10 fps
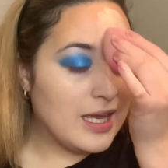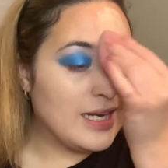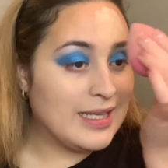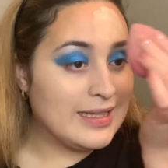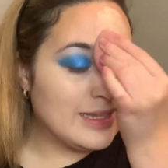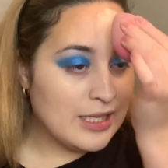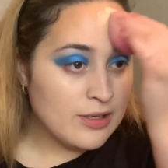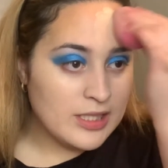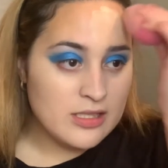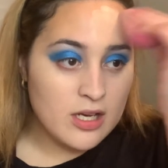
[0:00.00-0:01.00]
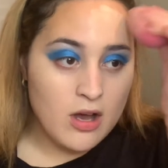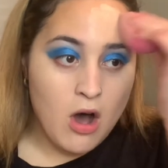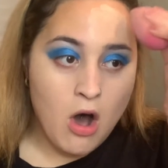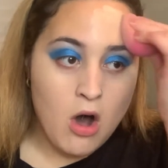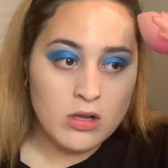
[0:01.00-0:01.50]
it literally took
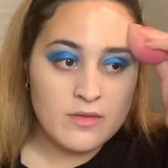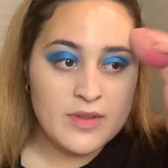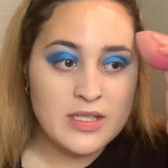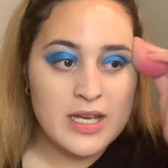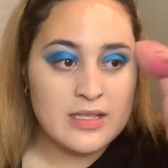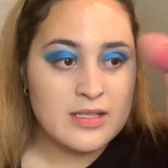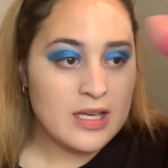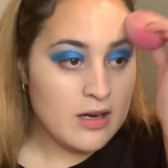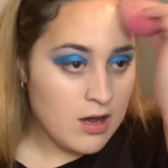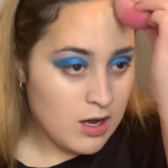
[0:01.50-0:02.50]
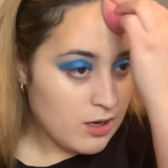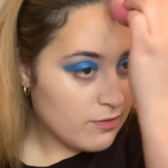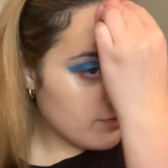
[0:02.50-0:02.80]
all of the dead skin off,